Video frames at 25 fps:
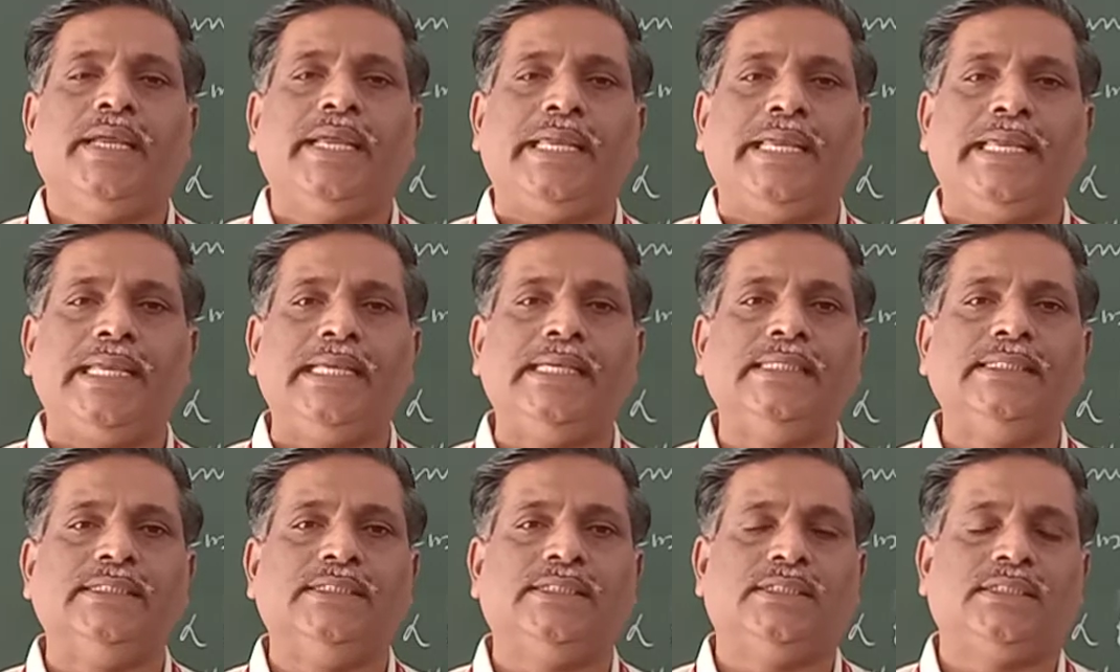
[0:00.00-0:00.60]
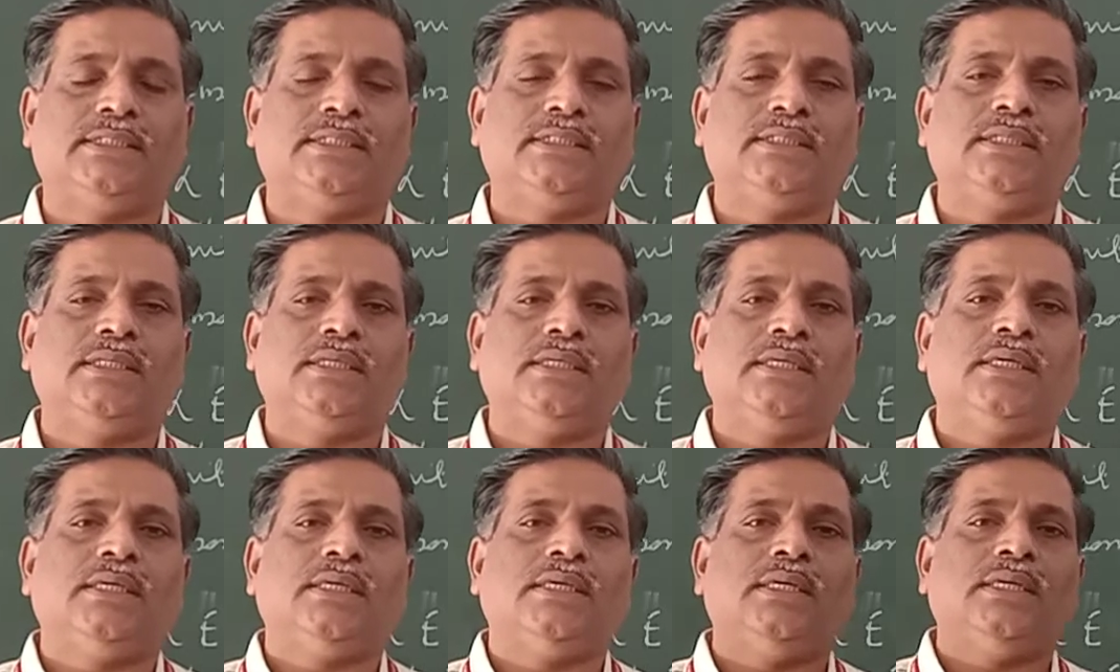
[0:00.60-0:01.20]

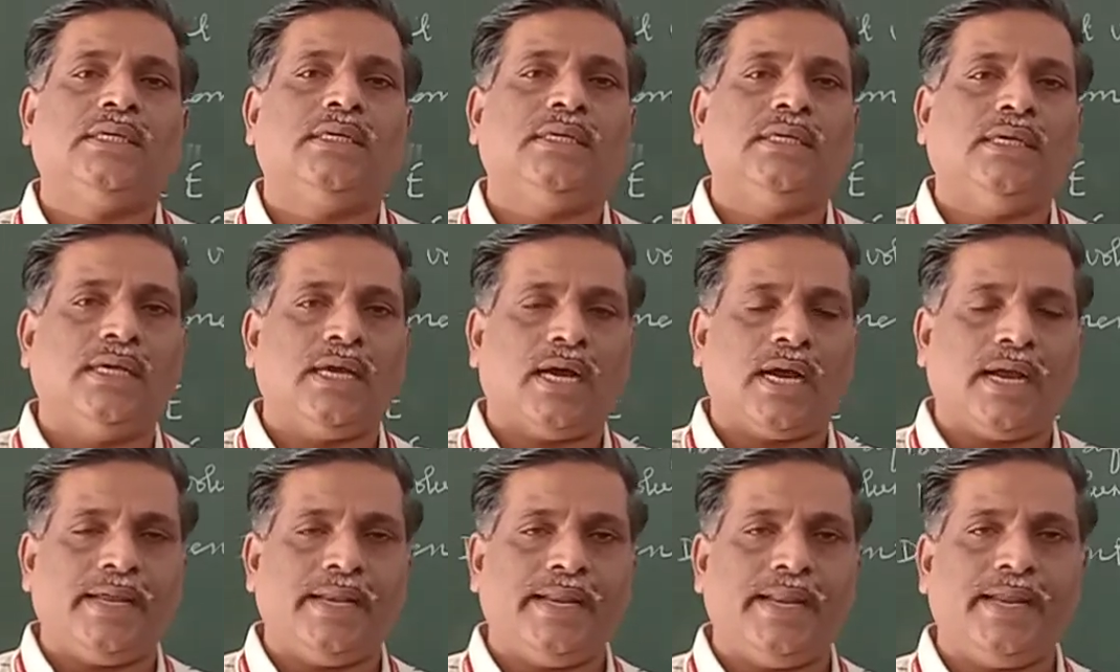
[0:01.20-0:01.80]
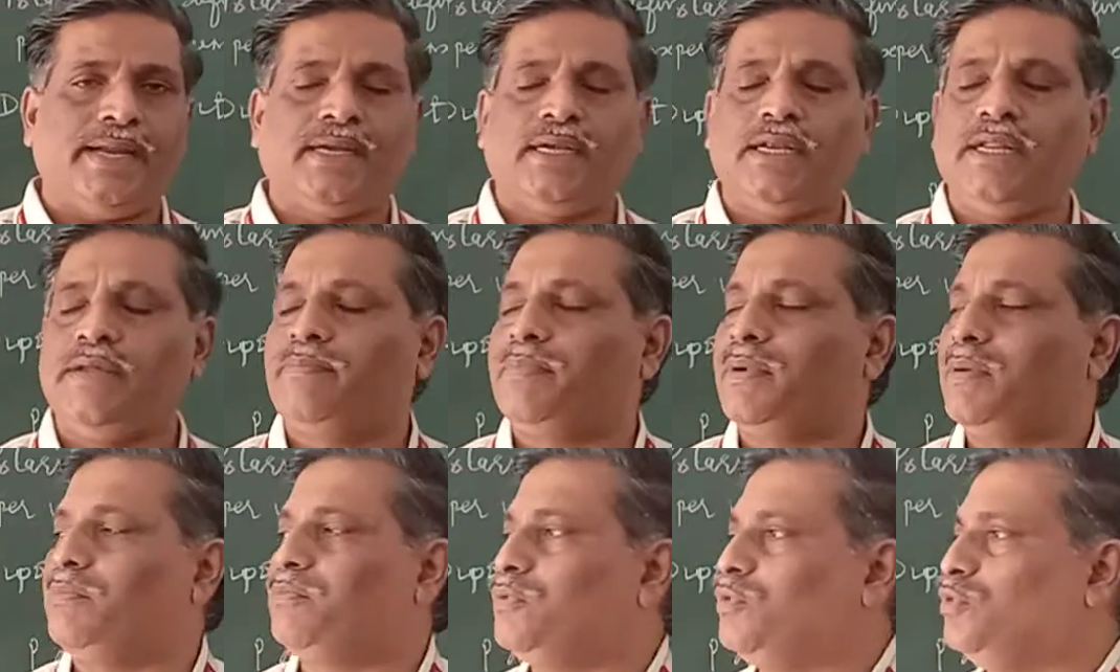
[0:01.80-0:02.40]
is directly
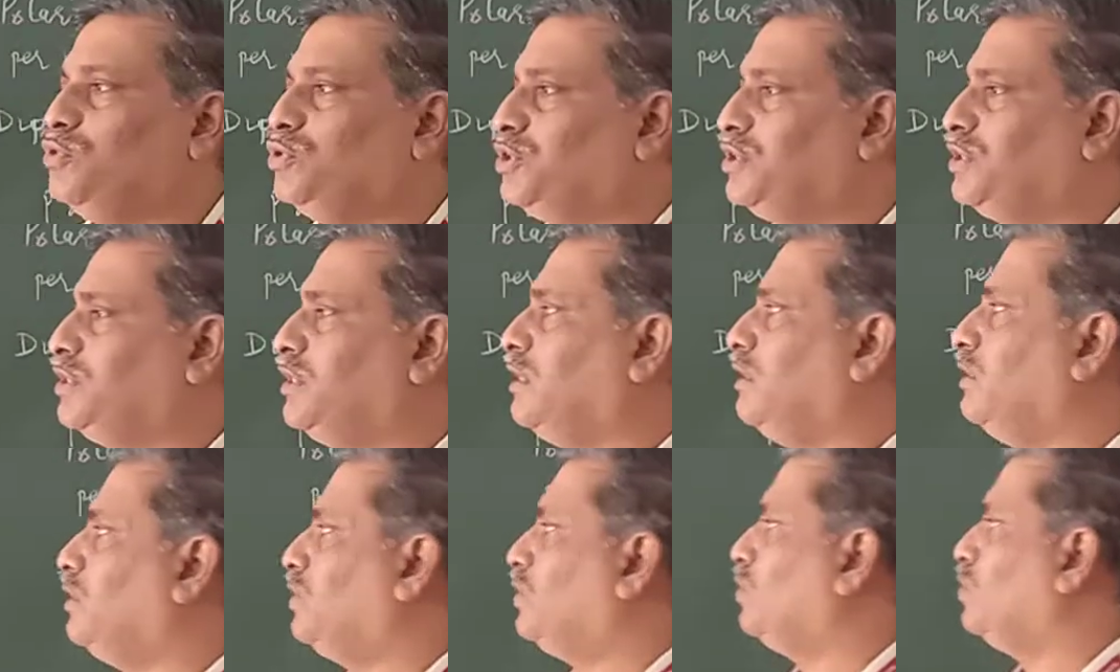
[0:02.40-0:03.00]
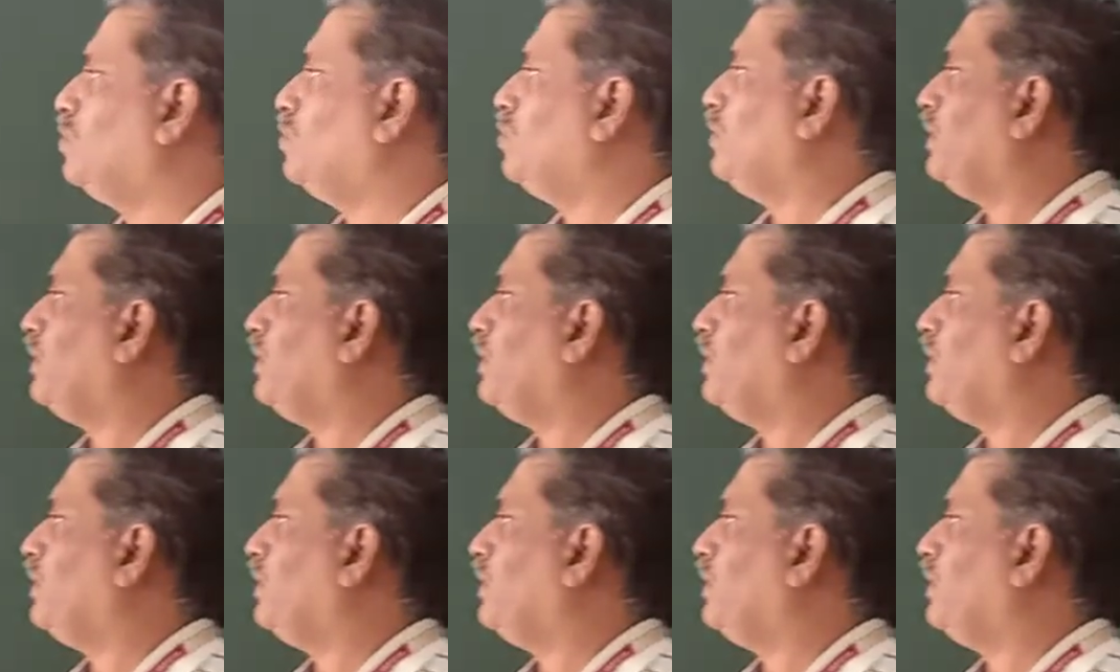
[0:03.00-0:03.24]
proportional to